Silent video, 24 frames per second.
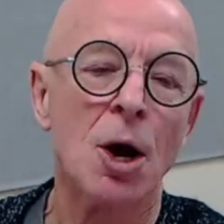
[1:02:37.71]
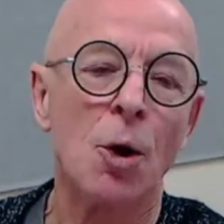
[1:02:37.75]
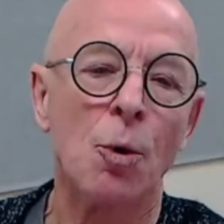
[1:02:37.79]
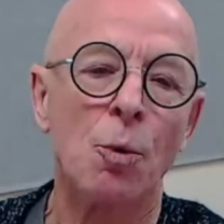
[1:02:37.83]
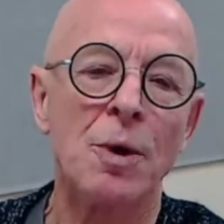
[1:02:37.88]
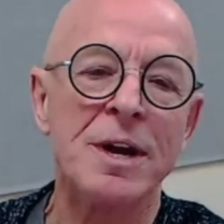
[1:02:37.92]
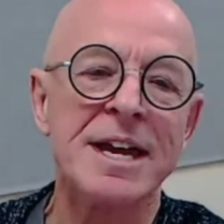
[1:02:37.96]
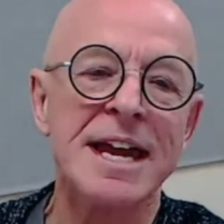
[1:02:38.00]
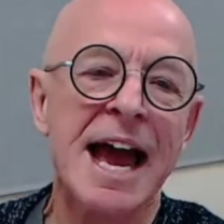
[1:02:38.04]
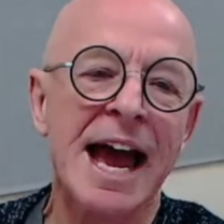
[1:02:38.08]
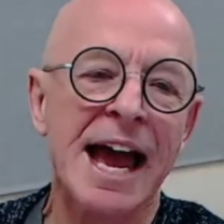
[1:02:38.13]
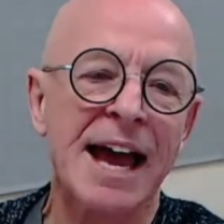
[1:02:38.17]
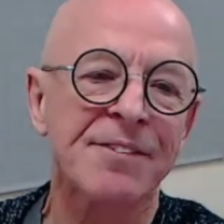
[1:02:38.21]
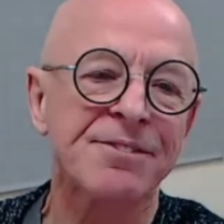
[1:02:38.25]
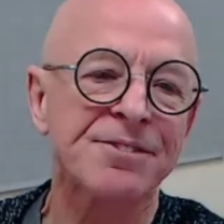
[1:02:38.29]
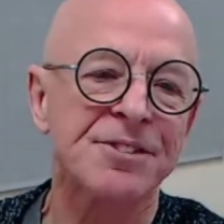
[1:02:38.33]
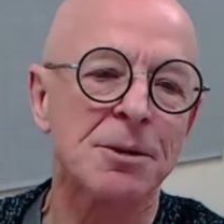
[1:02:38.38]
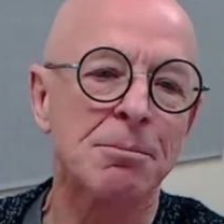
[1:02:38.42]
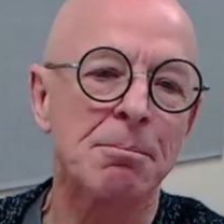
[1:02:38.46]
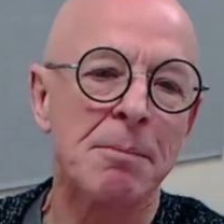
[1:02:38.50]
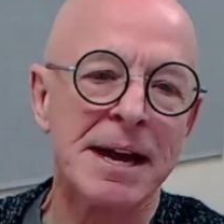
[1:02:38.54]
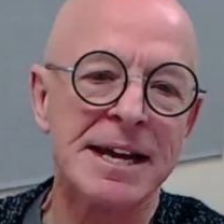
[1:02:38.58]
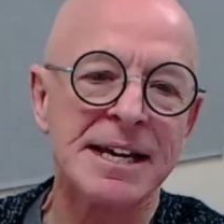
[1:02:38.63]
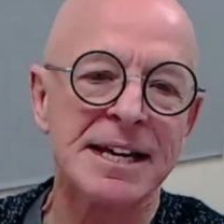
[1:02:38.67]
We have to
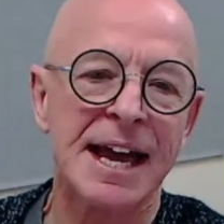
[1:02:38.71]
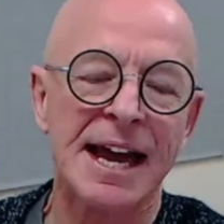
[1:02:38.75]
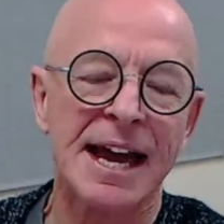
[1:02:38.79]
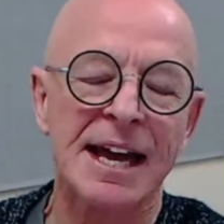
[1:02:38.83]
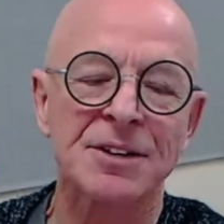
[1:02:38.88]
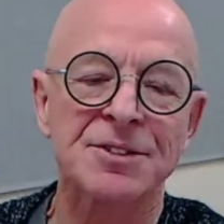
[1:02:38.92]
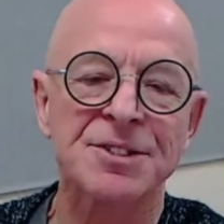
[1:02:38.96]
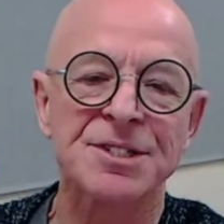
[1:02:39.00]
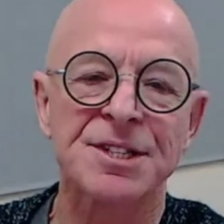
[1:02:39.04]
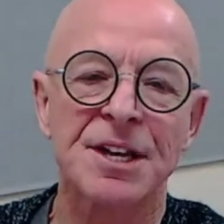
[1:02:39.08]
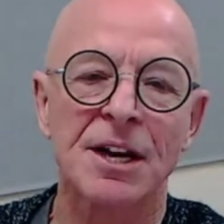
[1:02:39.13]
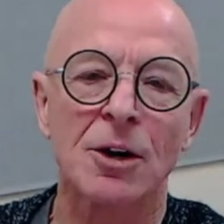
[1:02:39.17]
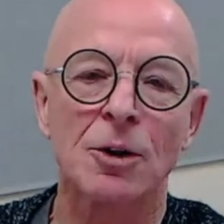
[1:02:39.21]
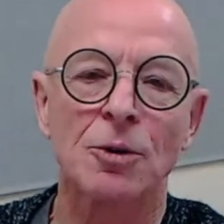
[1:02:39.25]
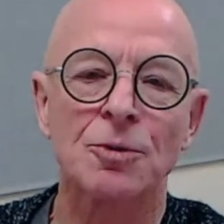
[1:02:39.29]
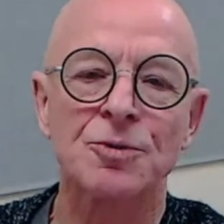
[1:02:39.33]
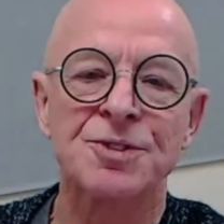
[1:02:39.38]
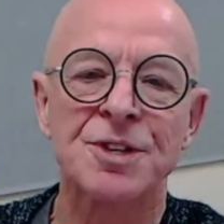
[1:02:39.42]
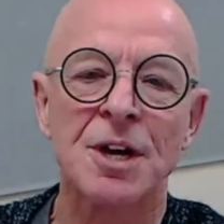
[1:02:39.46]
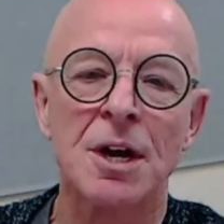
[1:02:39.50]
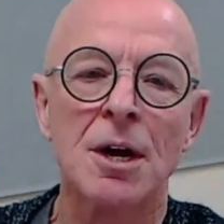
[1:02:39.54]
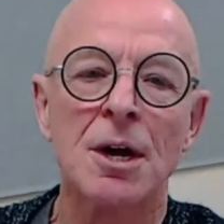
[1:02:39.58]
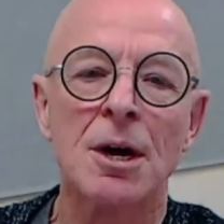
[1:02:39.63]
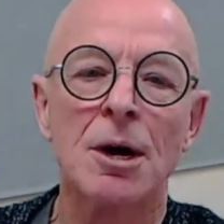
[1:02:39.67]
make ourselves